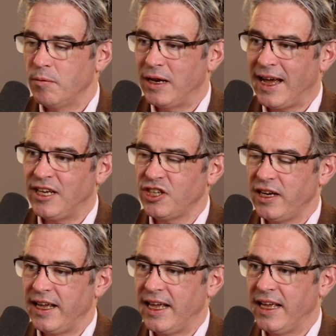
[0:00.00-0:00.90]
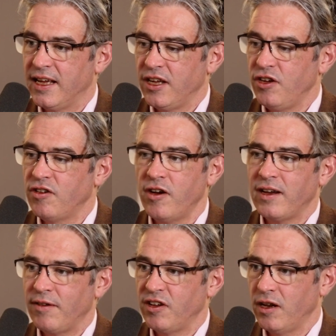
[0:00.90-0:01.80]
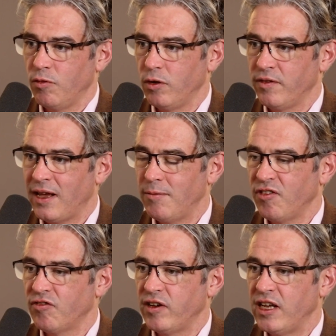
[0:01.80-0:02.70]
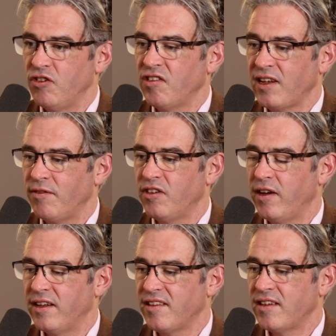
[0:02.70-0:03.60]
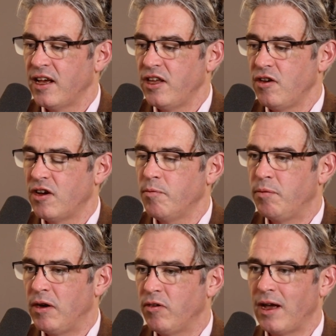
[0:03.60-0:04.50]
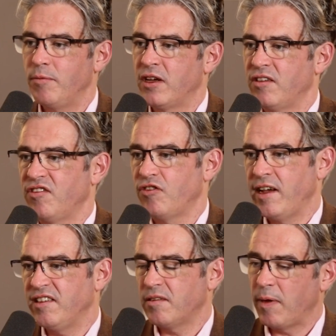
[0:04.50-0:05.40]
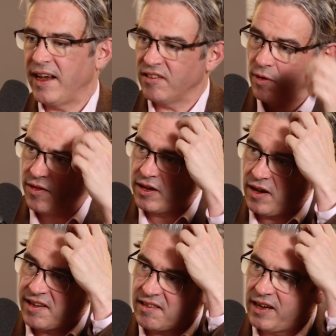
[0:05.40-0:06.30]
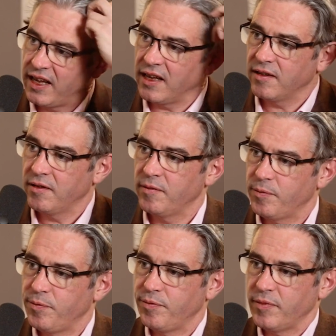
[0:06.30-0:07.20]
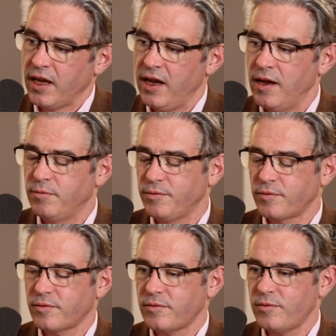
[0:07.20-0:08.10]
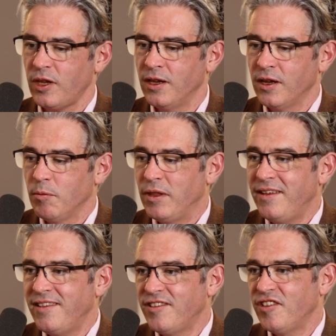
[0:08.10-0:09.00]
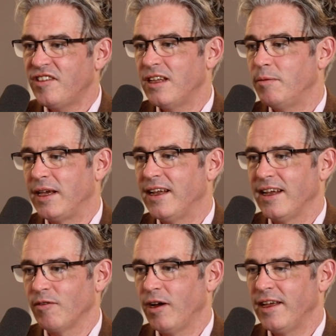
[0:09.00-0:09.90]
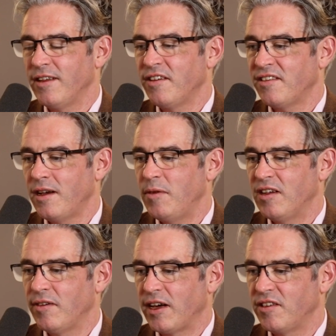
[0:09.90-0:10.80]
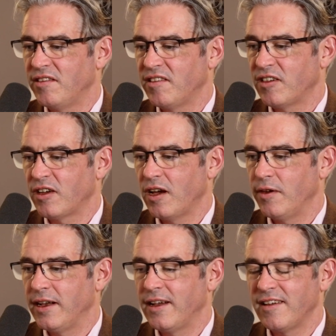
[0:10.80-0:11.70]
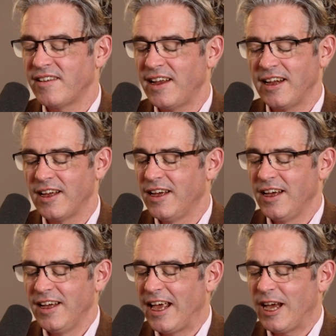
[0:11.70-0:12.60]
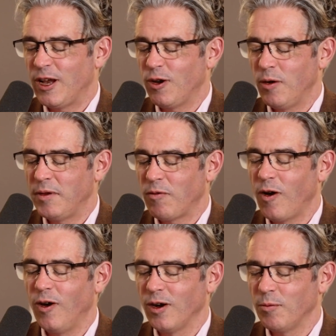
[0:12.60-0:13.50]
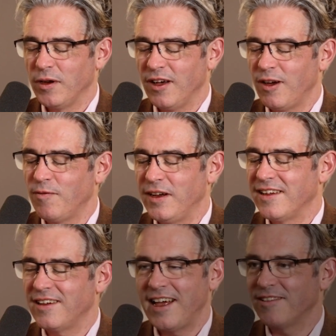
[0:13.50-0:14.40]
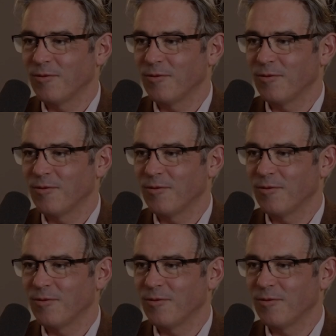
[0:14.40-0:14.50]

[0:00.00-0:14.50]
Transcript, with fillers: but actually, you don't have to know all of chemistry. You just have to understand, you can build up the constraint space rather nicely. Mm -hmm. um, but this is just at the beginning, right? There are so many directions this could go in. And as I said, it, it could all be wrong, but mm -hmm. hopefully, it's less